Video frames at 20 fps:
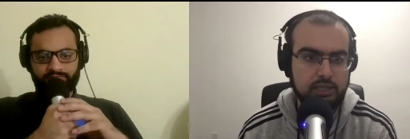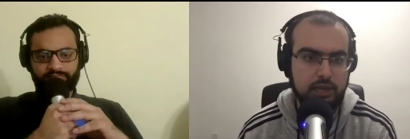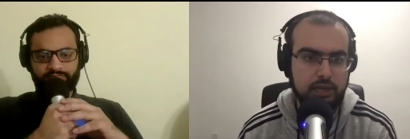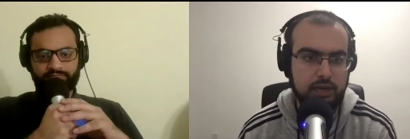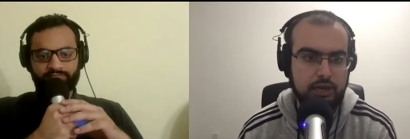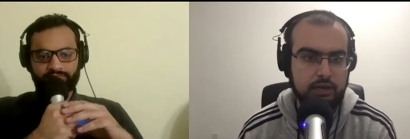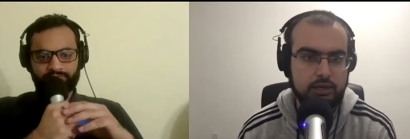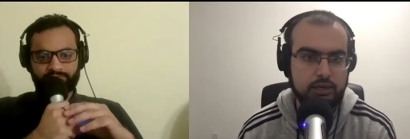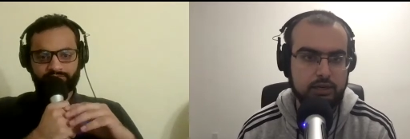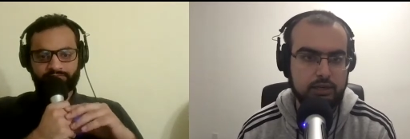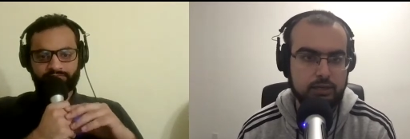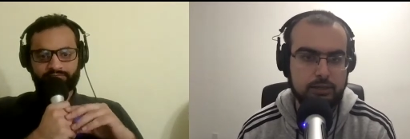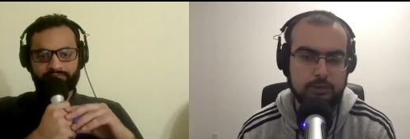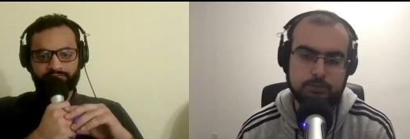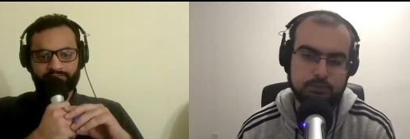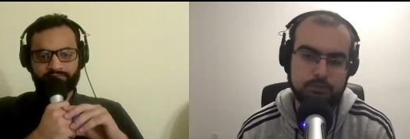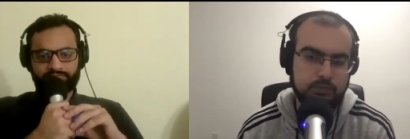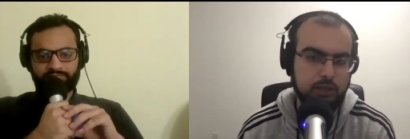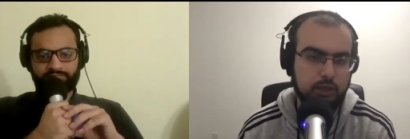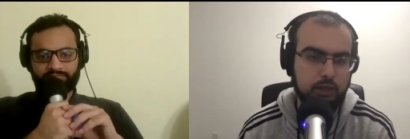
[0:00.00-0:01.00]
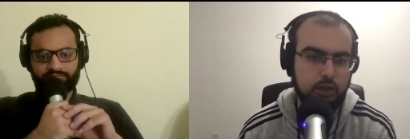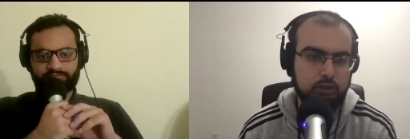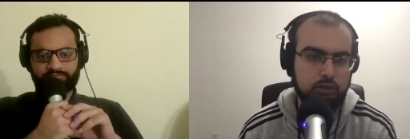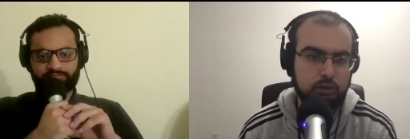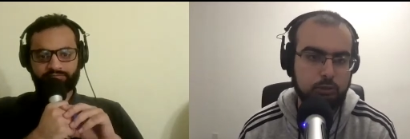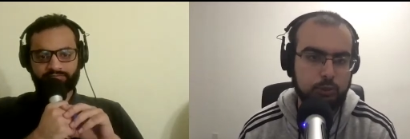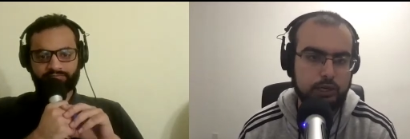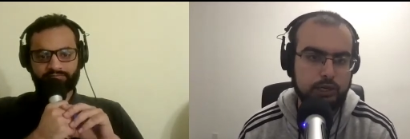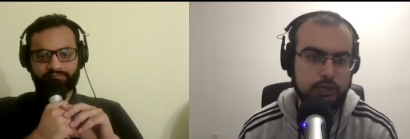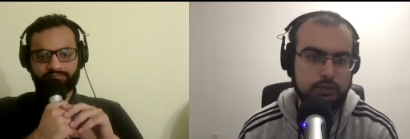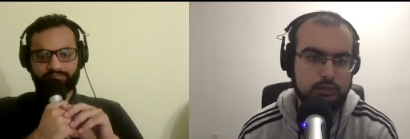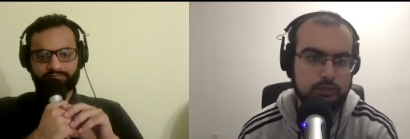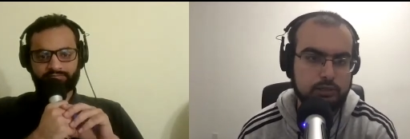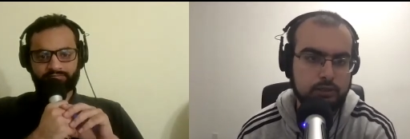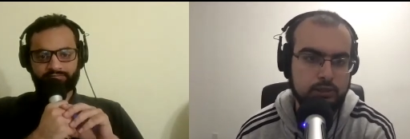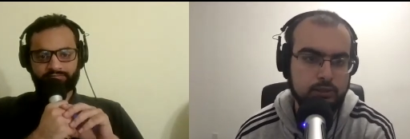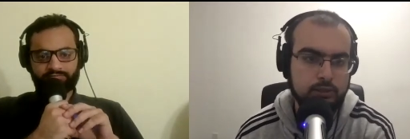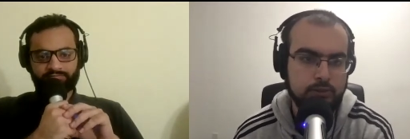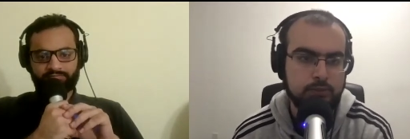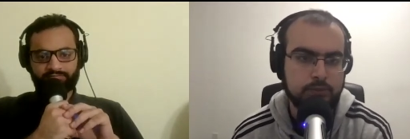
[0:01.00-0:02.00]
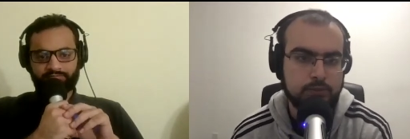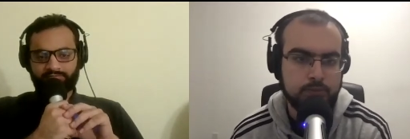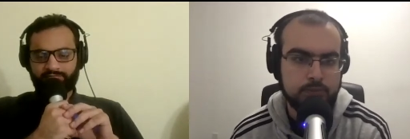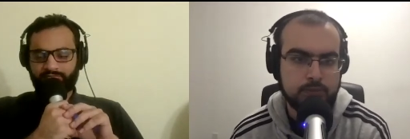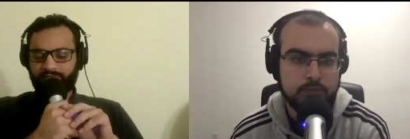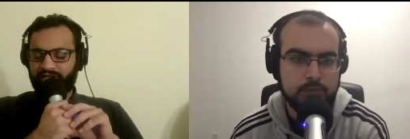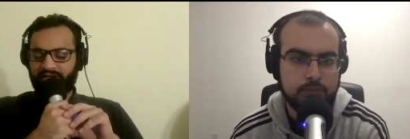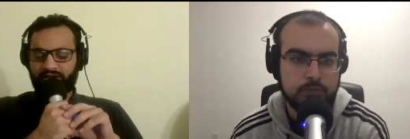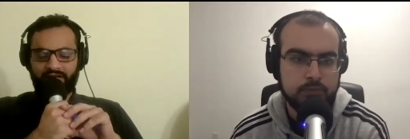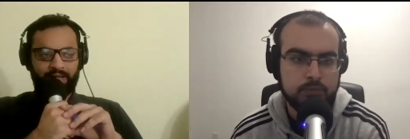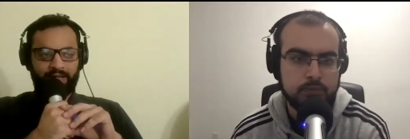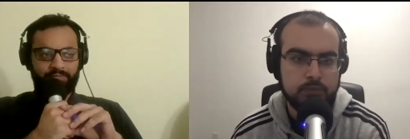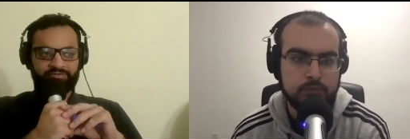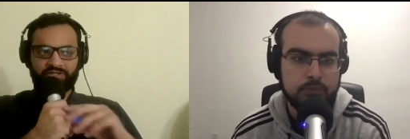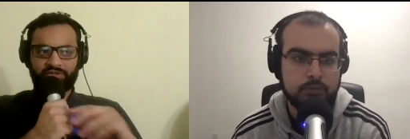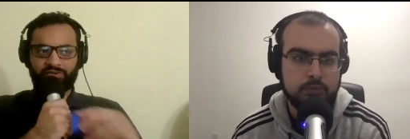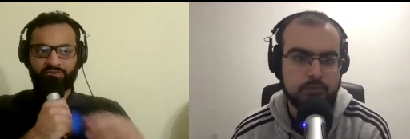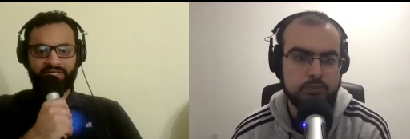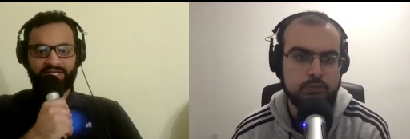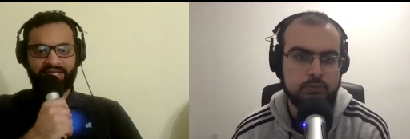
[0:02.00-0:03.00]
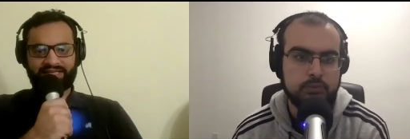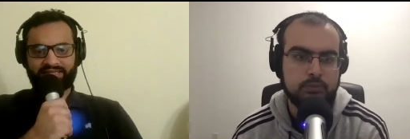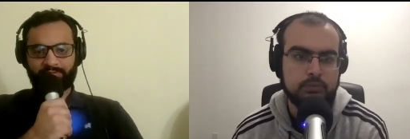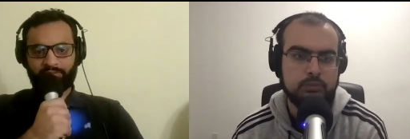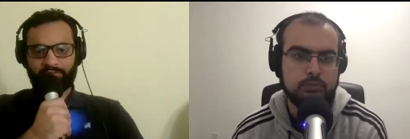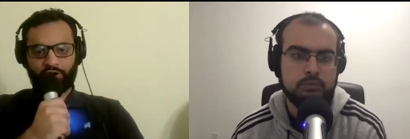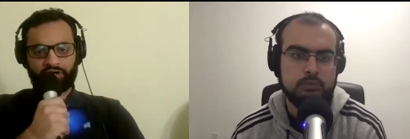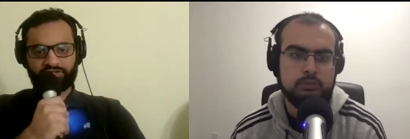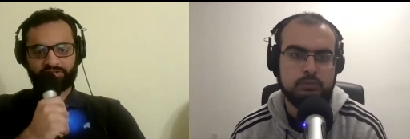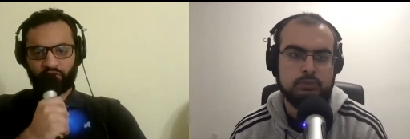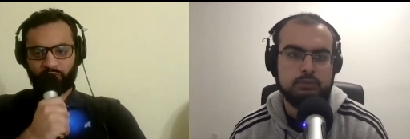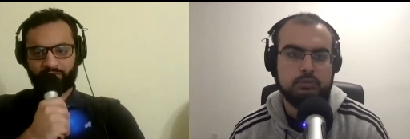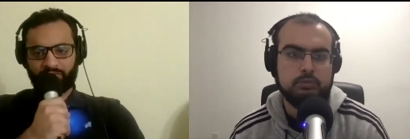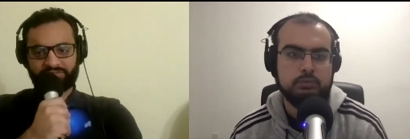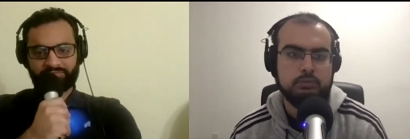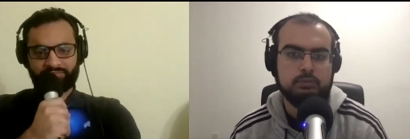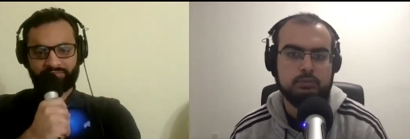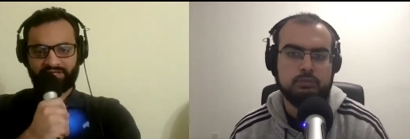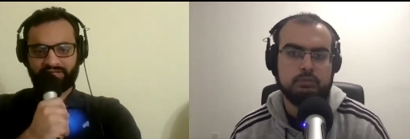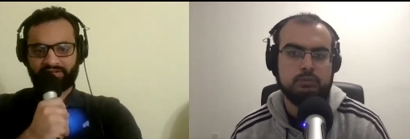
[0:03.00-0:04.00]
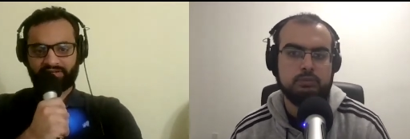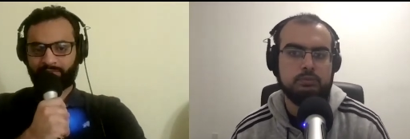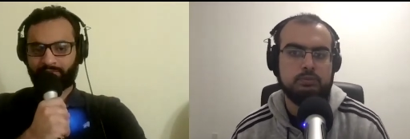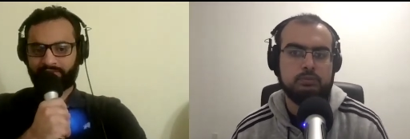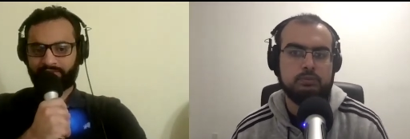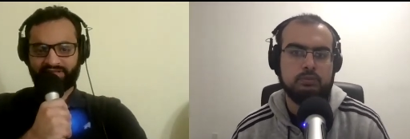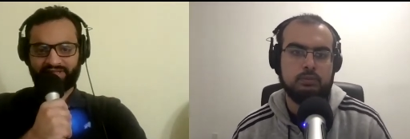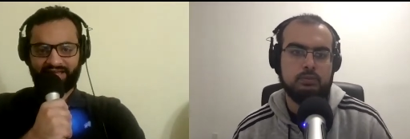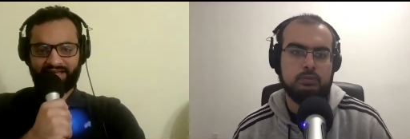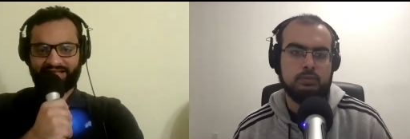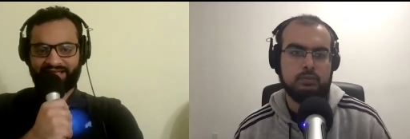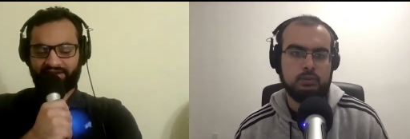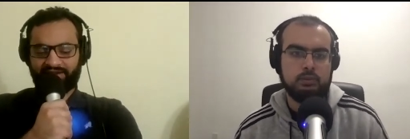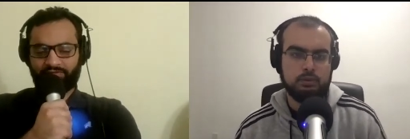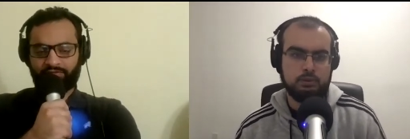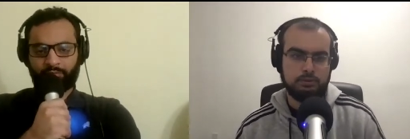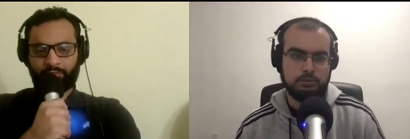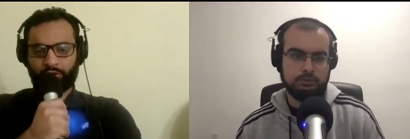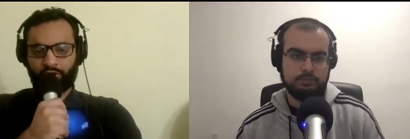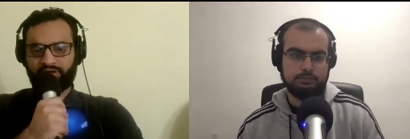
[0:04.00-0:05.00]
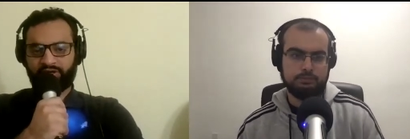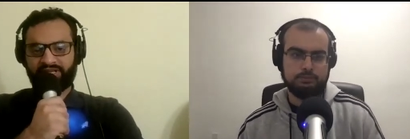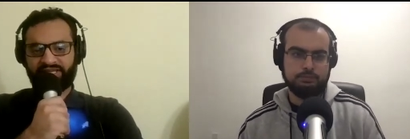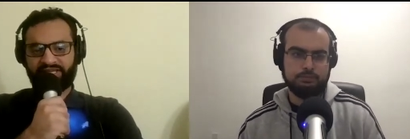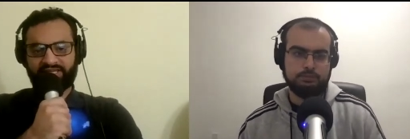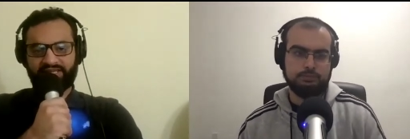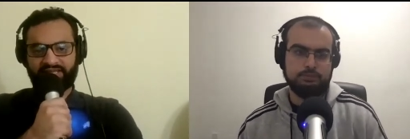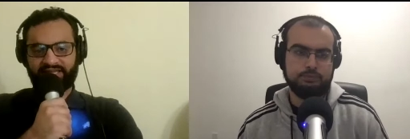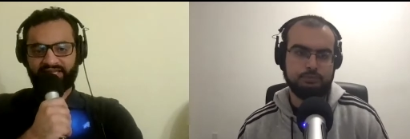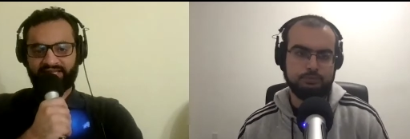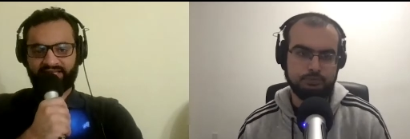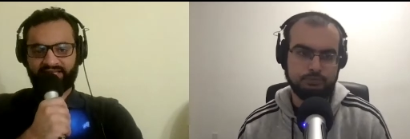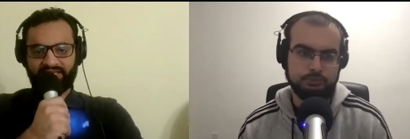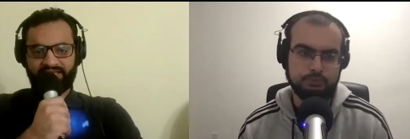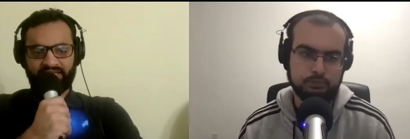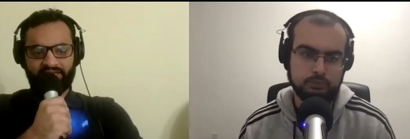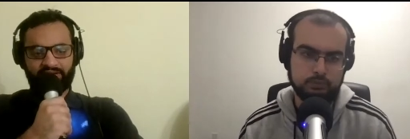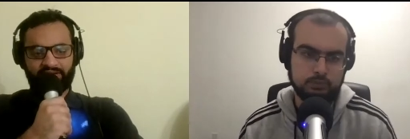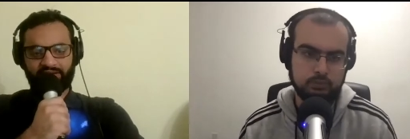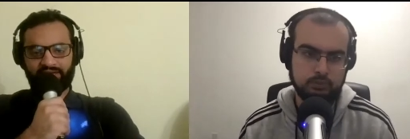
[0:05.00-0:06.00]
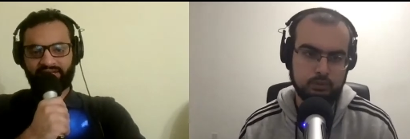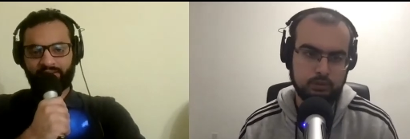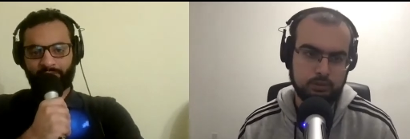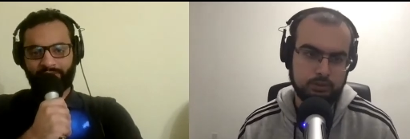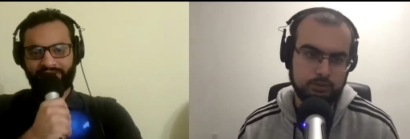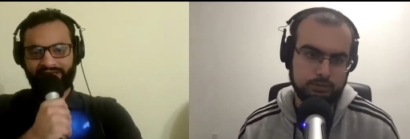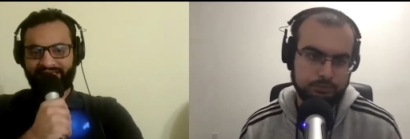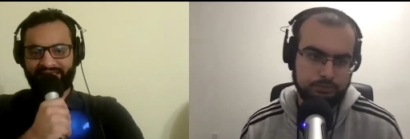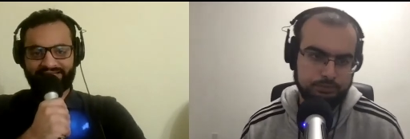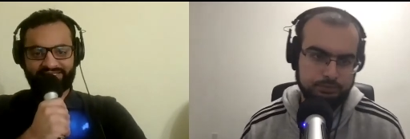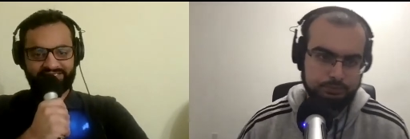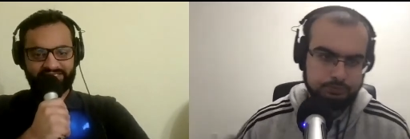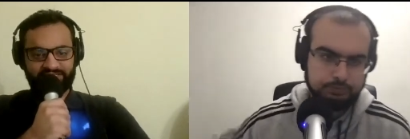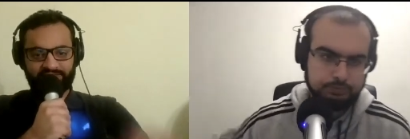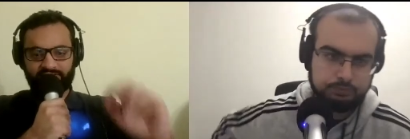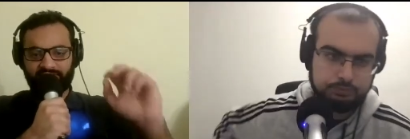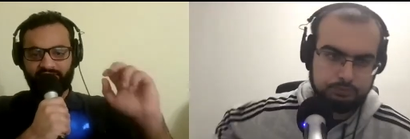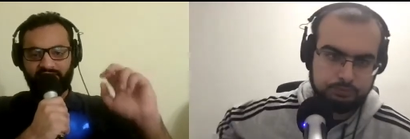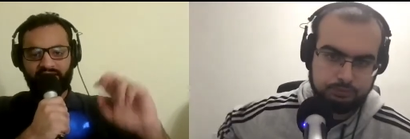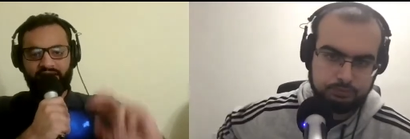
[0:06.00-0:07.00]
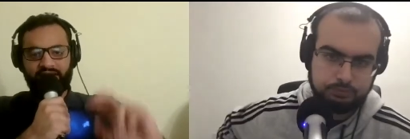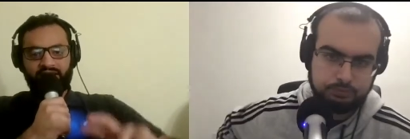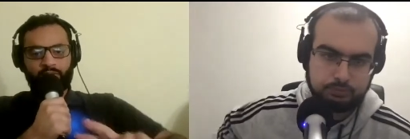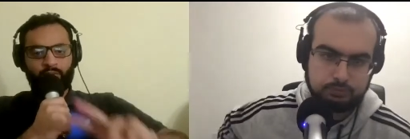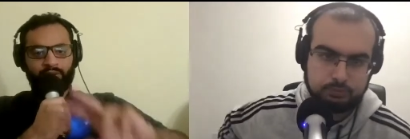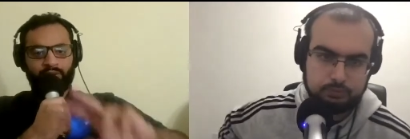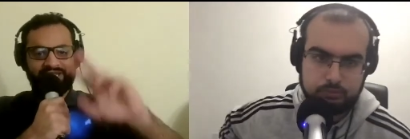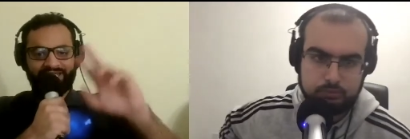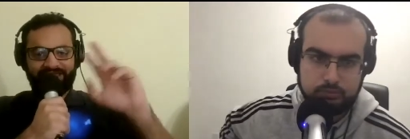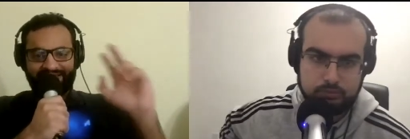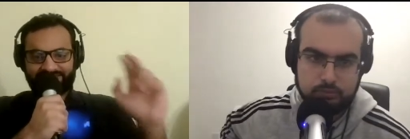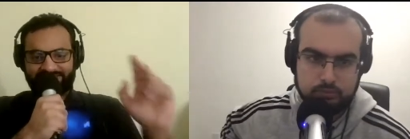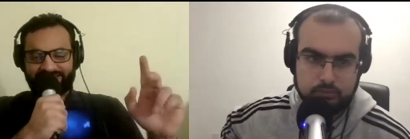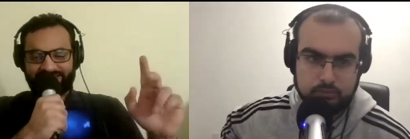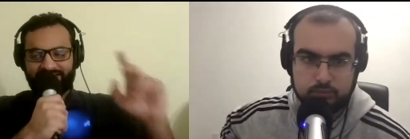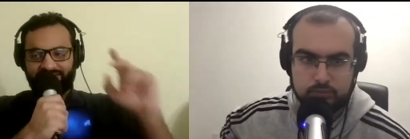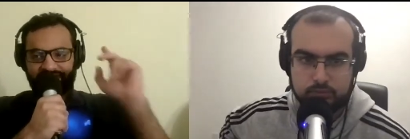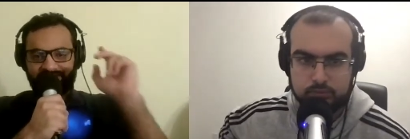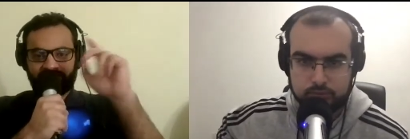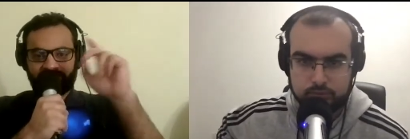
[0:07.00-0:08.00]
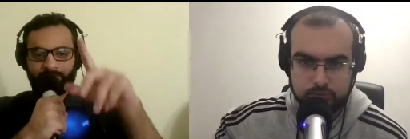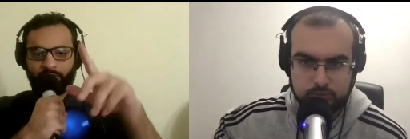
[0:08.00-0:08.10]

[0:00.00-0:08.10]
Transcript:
Speaker 1: and uh, they got the wickets.
Speaker 2: Yeah, absolutely. I think Broad has always been been that kind of a bowler. He he he really, when he gets in, when he gets that rhythm